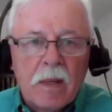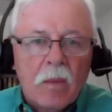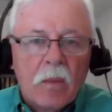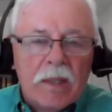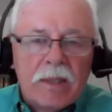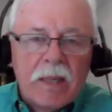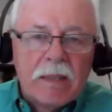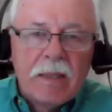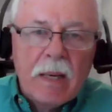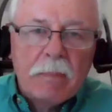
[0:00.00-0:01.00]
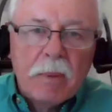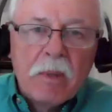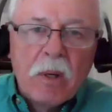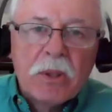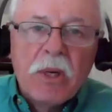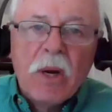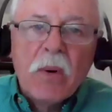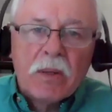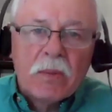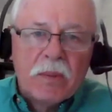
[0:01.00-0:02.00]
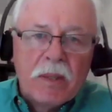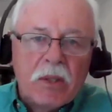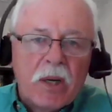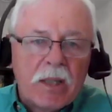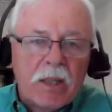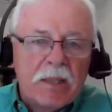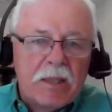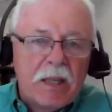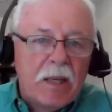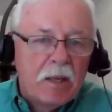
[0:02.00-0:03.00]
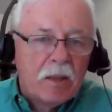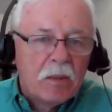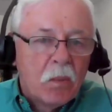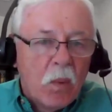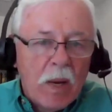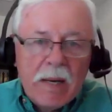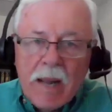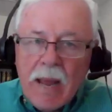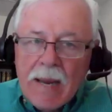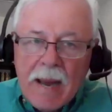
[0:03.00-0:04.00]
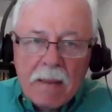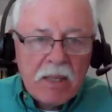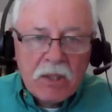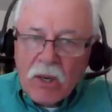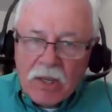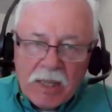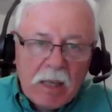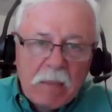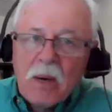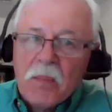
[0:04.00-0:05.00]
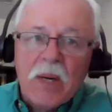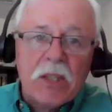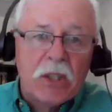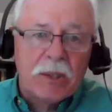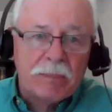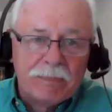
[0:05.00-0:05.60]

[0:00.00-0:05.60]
When it says the uppermost north, when we talk in Ezekiel, we may not be talking about Russia.